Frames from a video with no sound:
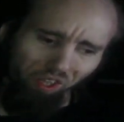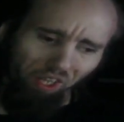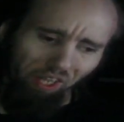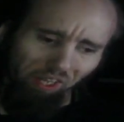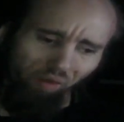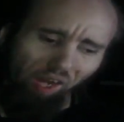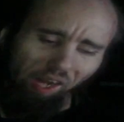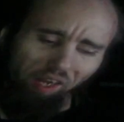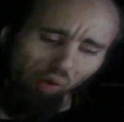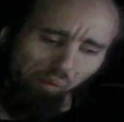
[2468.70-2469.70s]
and you
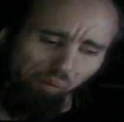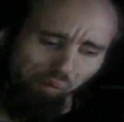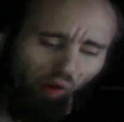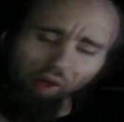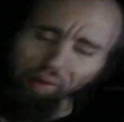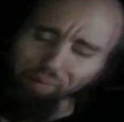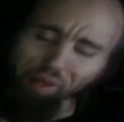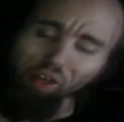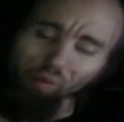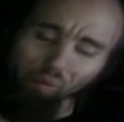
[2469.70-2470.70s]
hadn't have bullied
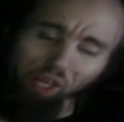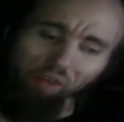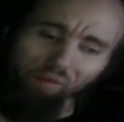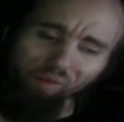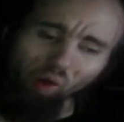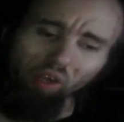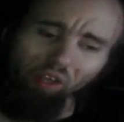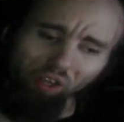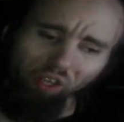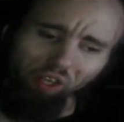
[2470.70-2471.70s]
me the way you
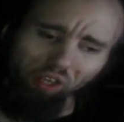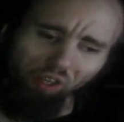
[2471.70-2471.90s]
fucking did,